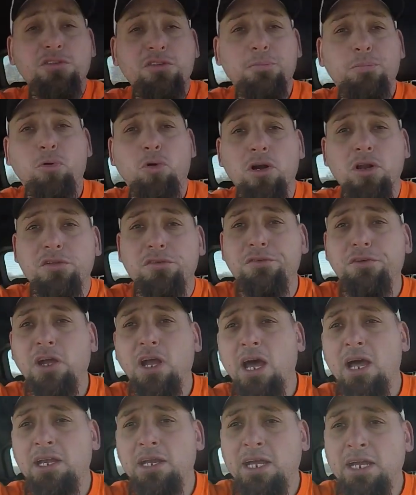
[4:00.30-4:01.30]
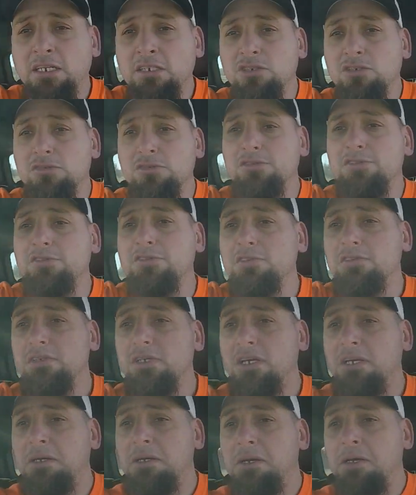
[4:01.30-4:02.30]
support the Forgotten Angels,
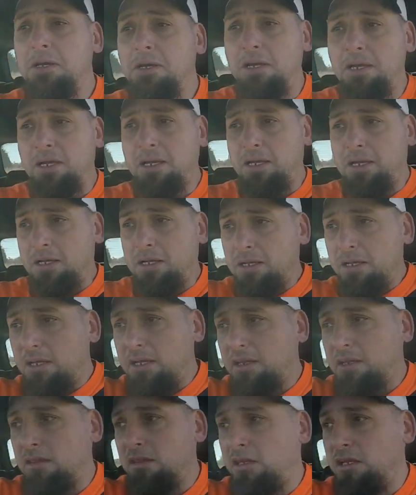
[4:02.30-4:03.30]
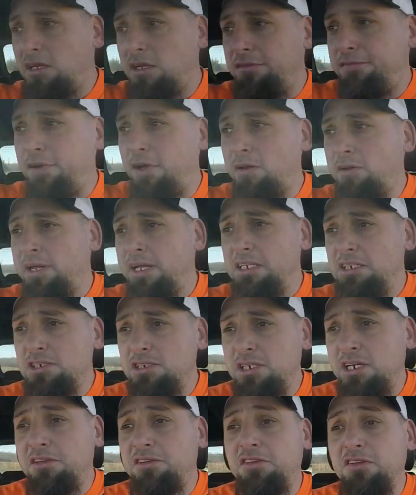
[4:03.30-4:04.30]
the
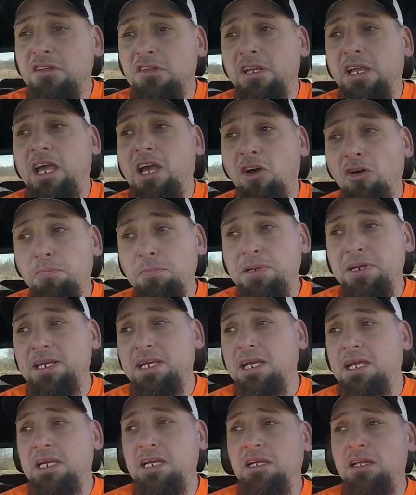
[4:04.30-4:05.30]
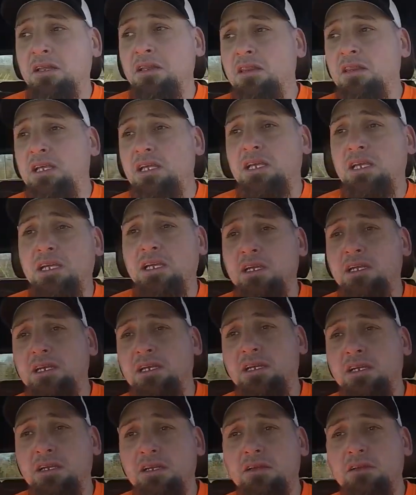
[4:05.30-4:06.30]
foundation that's helping in
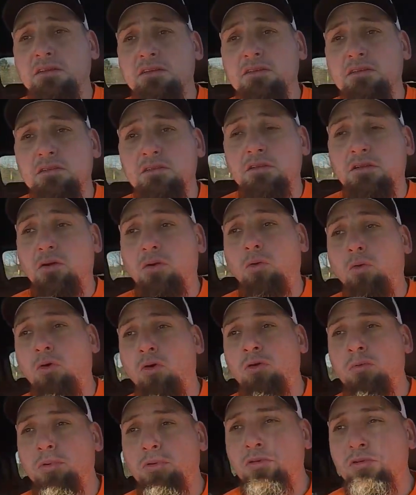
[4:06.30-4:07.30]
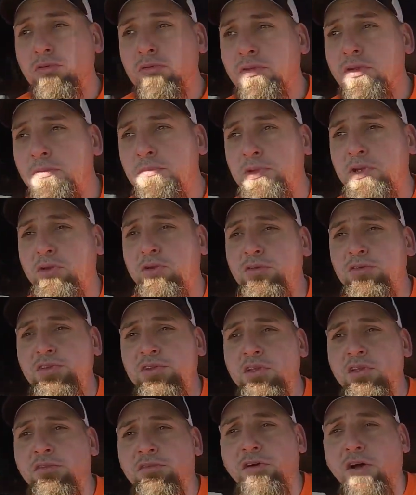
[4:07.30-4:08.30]
the horrible abuse
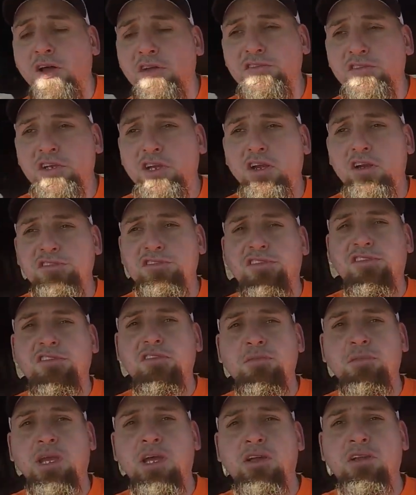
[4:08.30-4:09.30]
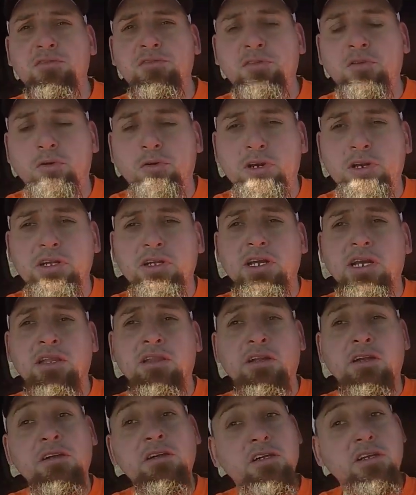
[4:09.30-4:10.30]
in the foster care system down in Florida,
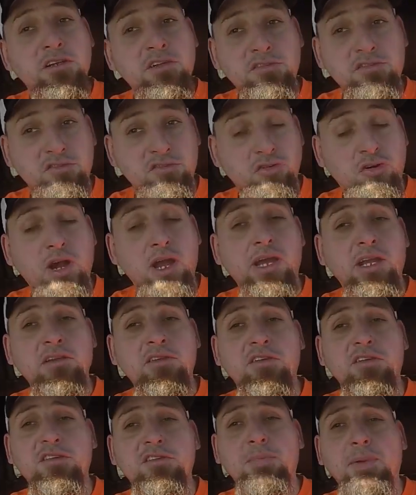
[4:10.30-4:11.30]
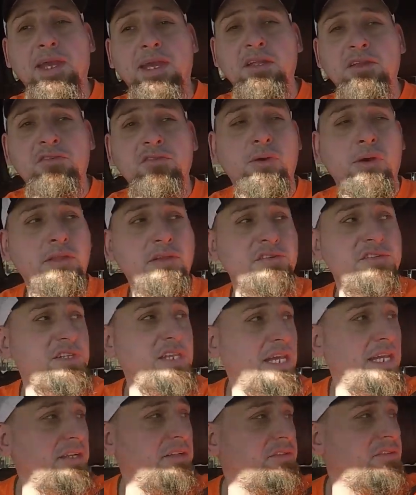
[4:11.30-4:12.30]
and they're trying to expand to other
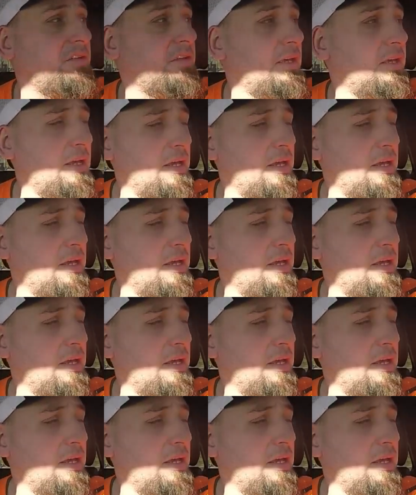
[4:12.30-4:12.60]
states.